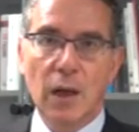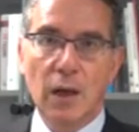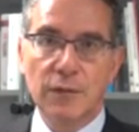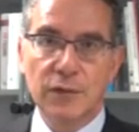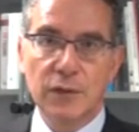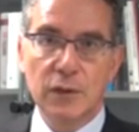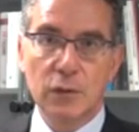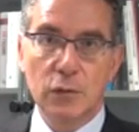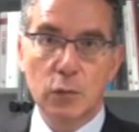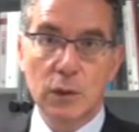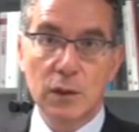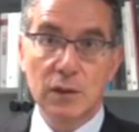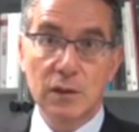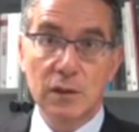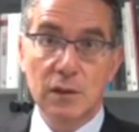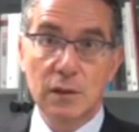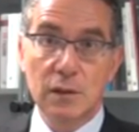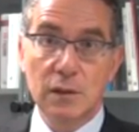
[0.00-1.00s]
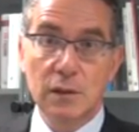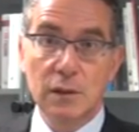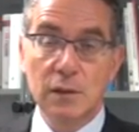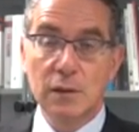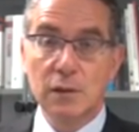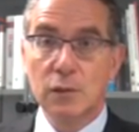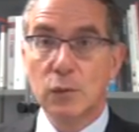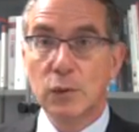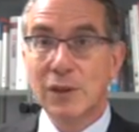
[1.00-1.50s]
after 20
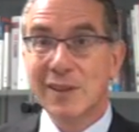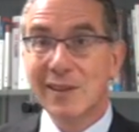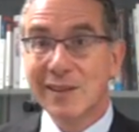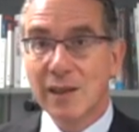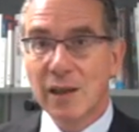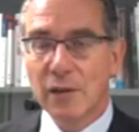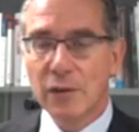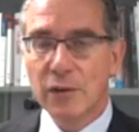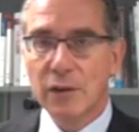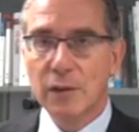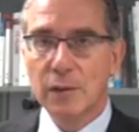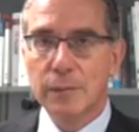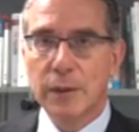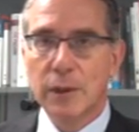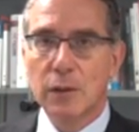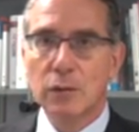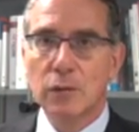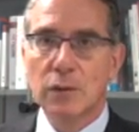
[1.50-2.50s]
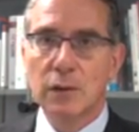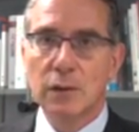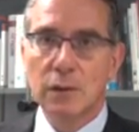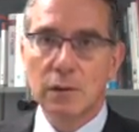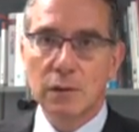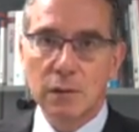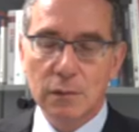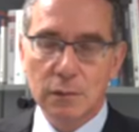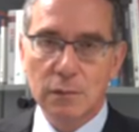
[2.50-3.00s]
years we did nothing about
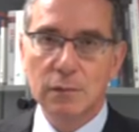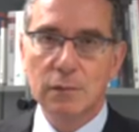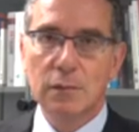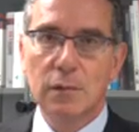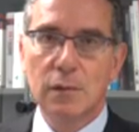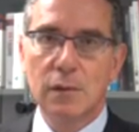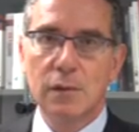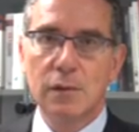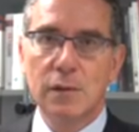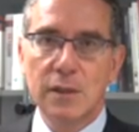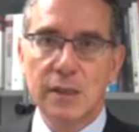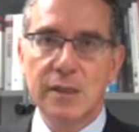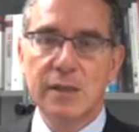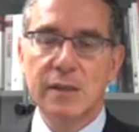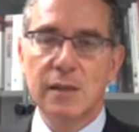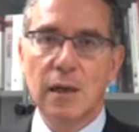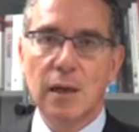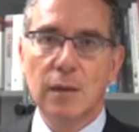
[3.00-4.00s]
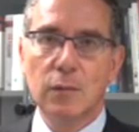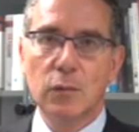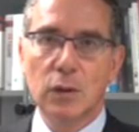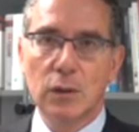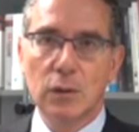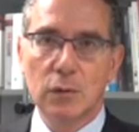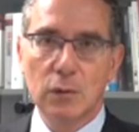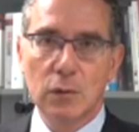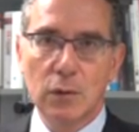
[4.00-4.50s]
it. This time
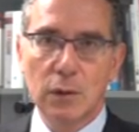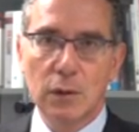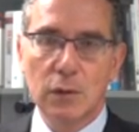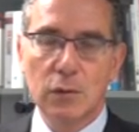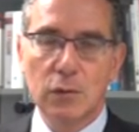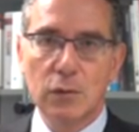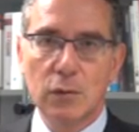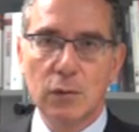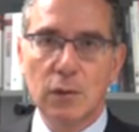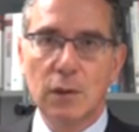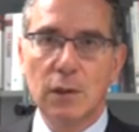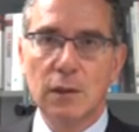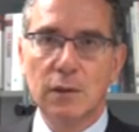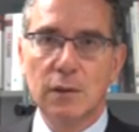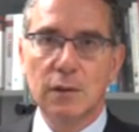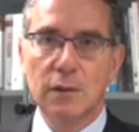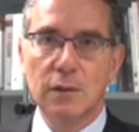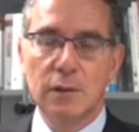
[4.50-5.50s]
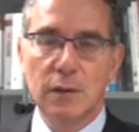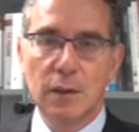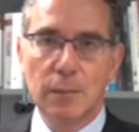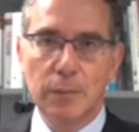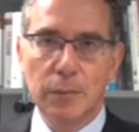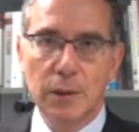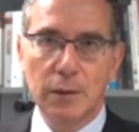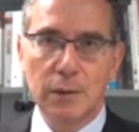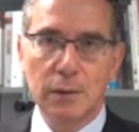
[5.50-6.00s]
we are not going to let it
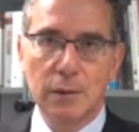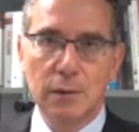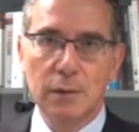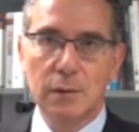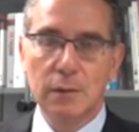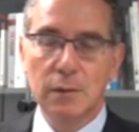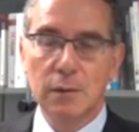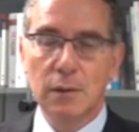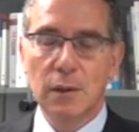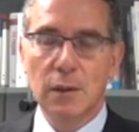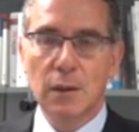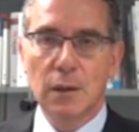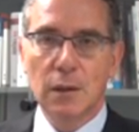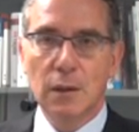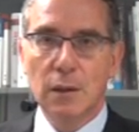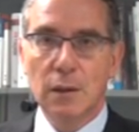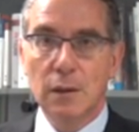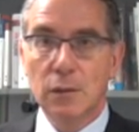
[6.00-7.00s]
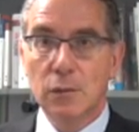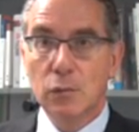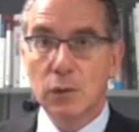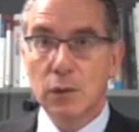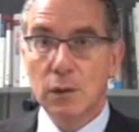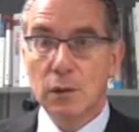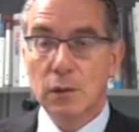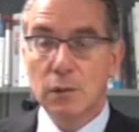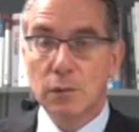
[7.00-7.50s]
happen and
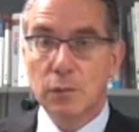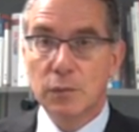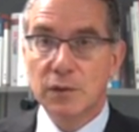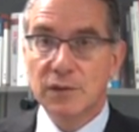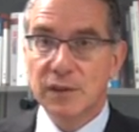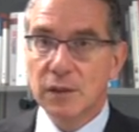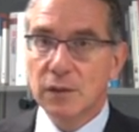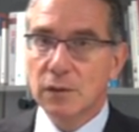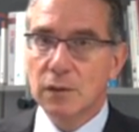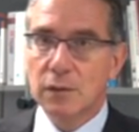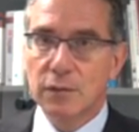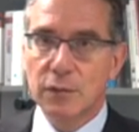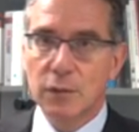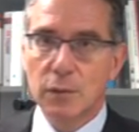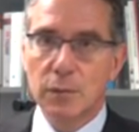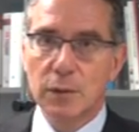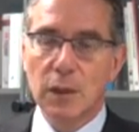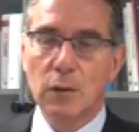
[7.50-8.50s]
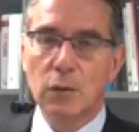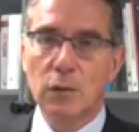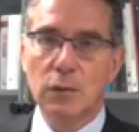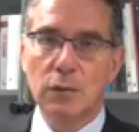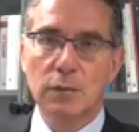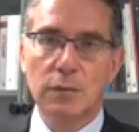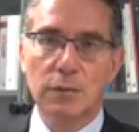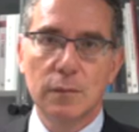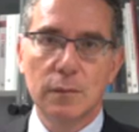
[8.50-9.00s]
will prevent it from now on.